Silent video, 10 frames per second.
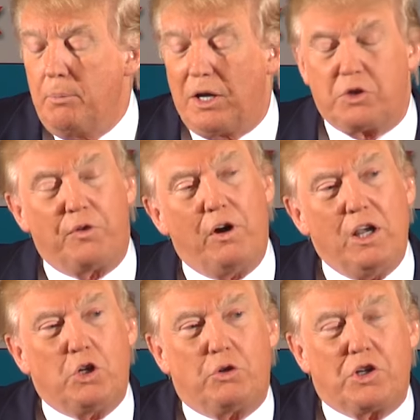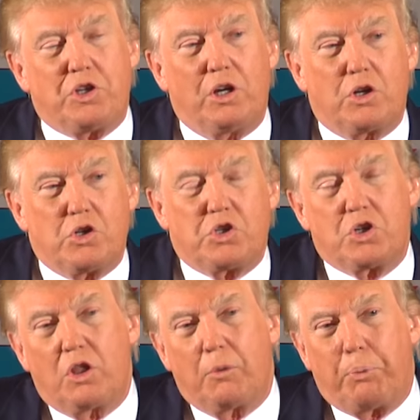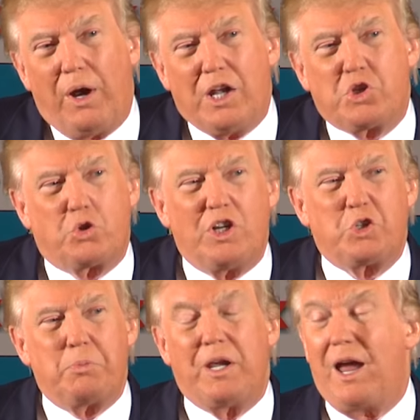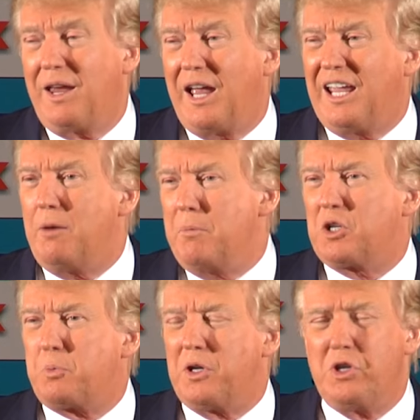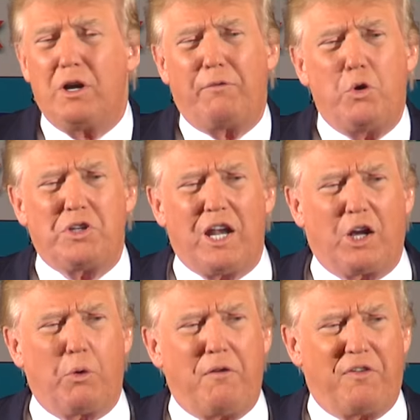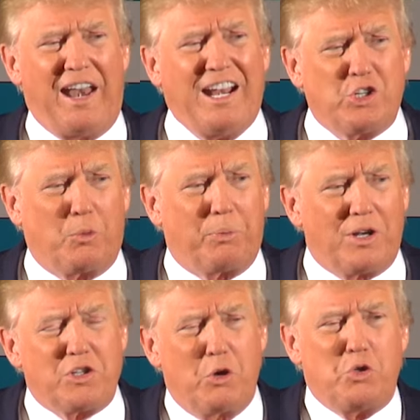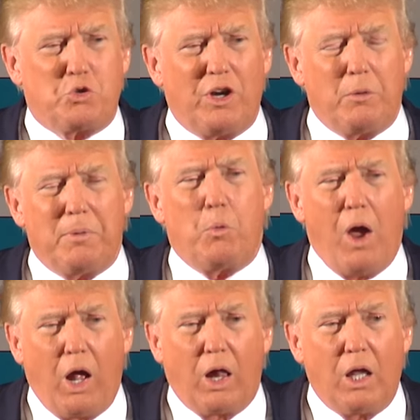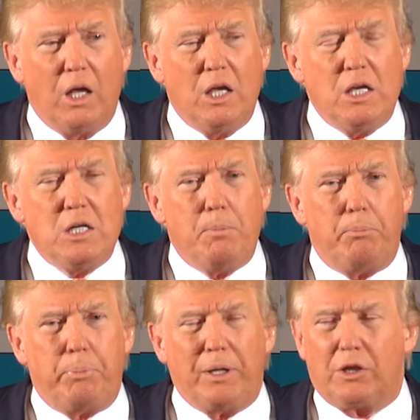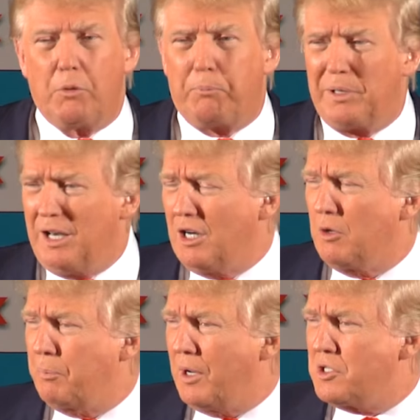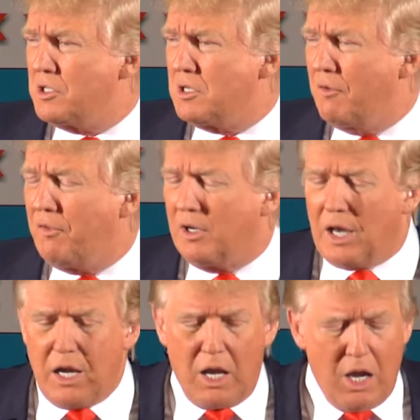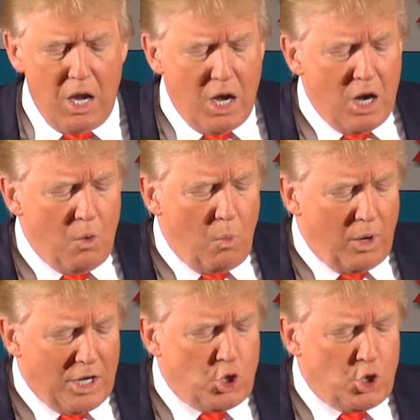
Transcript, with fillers: But it's very interesting because the press treats me, I, I, get a mixed press. You know, I've always had a great financial press, they always treated me well. But the political press is different. And what I